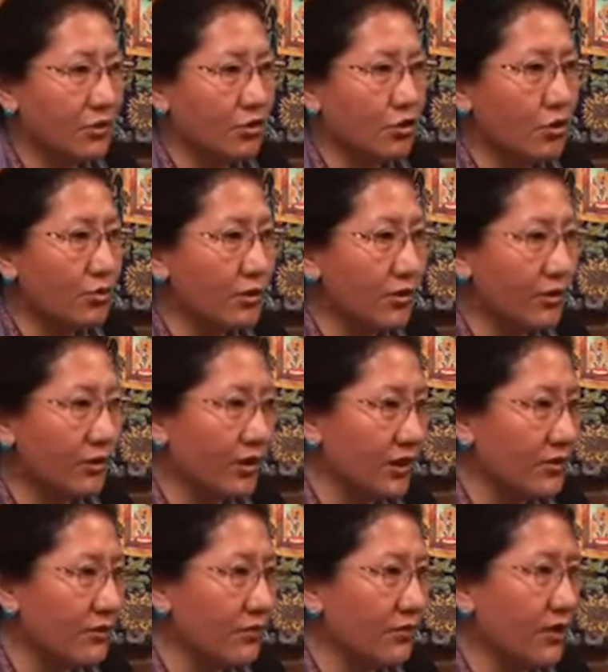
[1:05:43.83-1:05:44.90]
turmeric
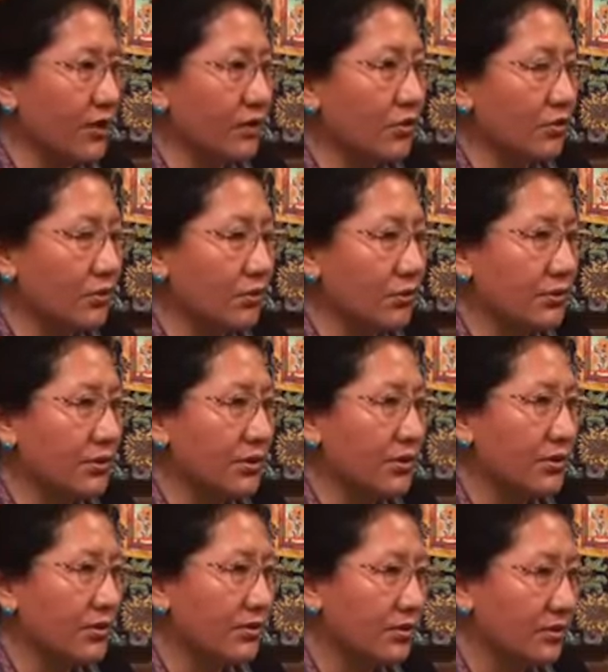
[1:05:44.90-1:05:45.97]
is very good,
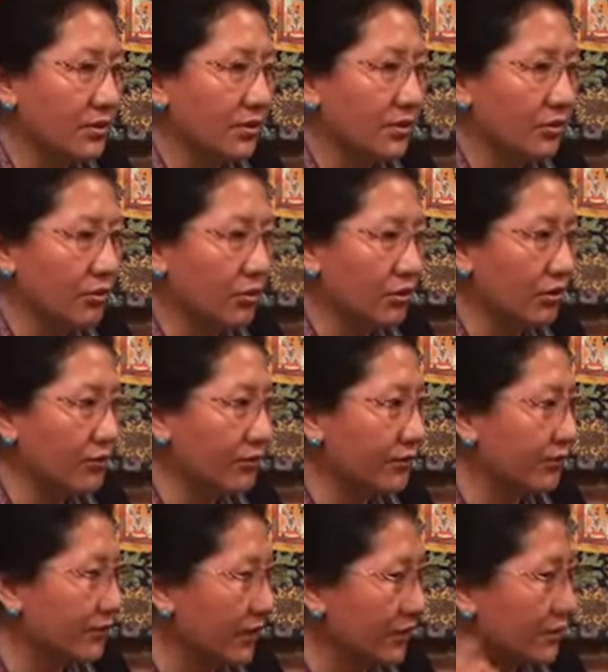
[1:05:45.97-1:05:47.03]

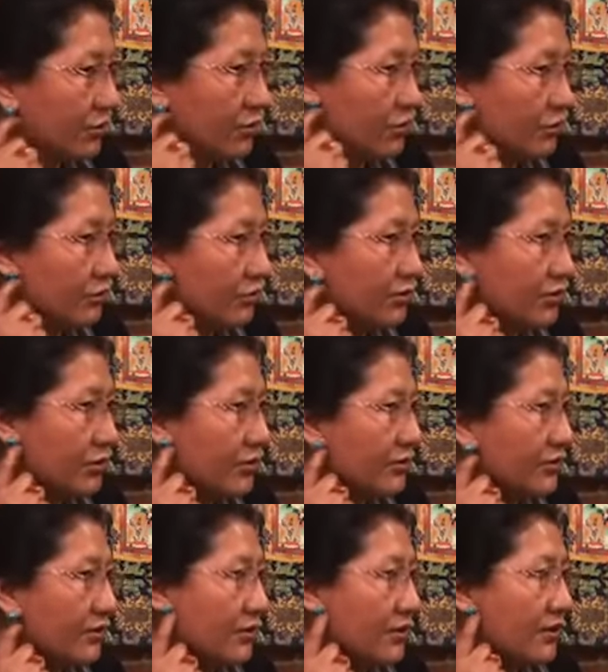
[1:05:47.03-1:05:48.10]
clove is good,
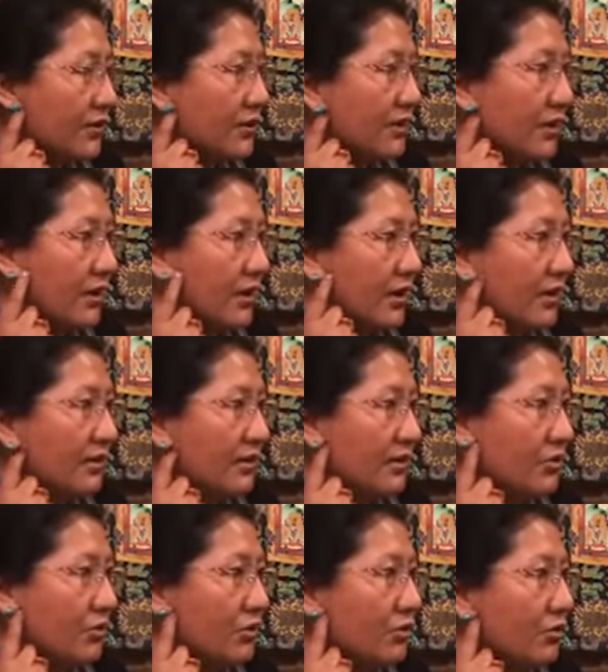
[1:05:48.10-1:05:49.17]
and
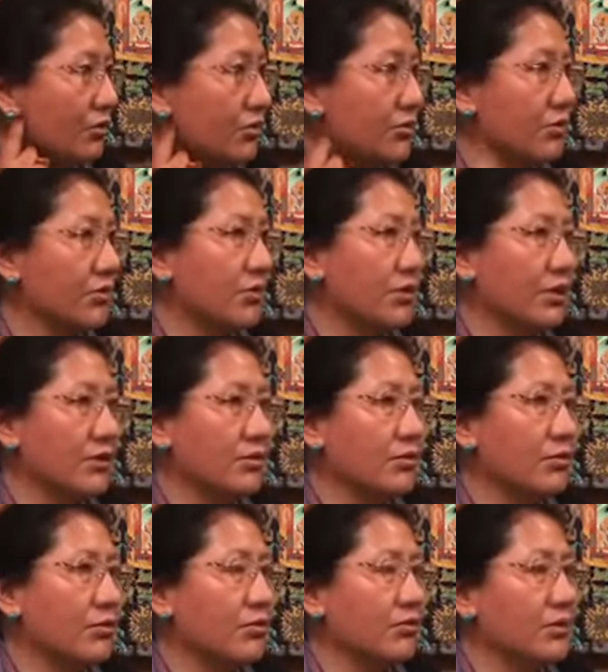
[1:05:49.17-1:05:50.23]
then also is
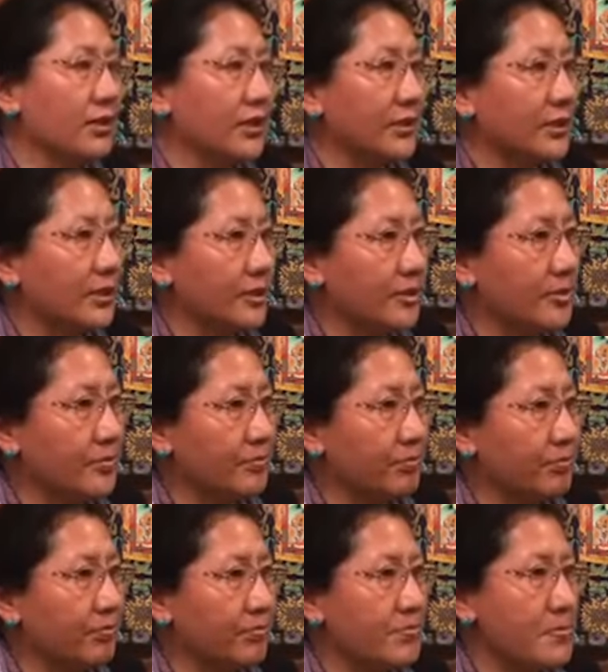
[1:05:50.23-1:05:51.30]
good,
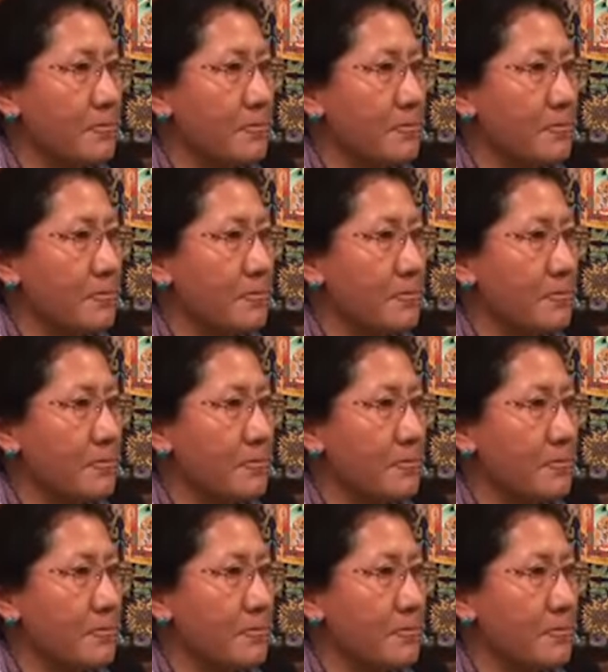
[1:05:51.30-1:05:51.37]
what